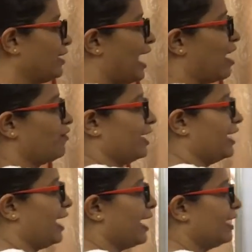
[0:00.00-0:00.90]
we have
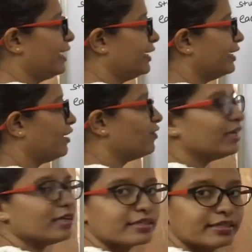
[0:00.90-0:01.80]
A, N and D with
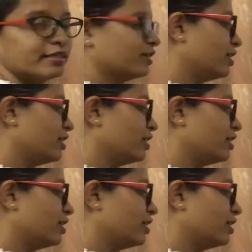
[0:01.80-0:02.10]
us.